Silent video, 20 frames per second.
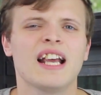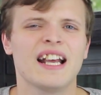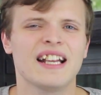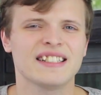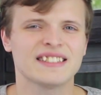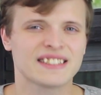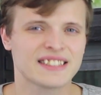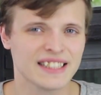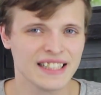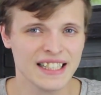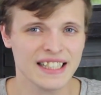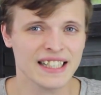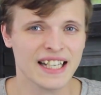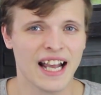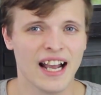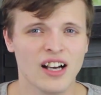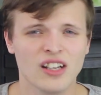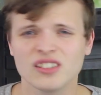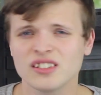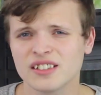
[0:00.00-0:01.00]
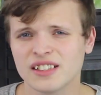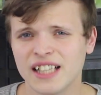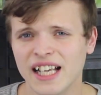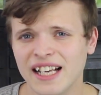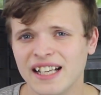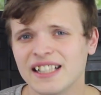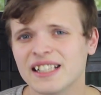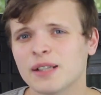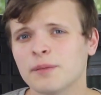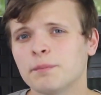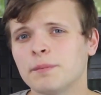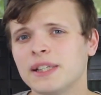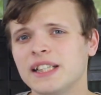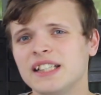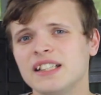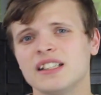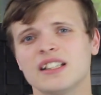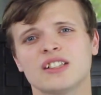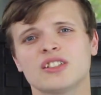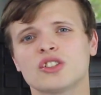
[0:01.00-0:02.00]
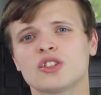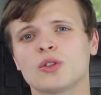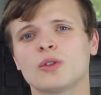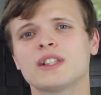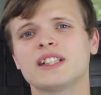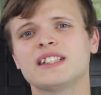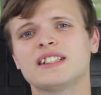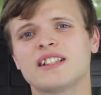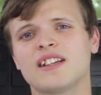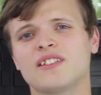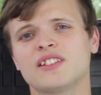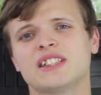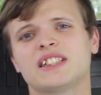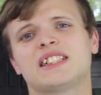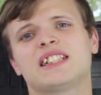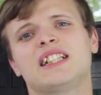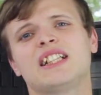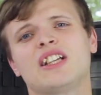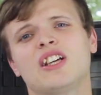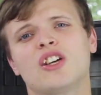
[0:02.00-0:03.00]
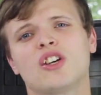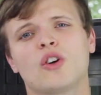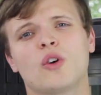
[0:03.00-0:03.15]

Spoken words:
and seeing how they compete in 2017,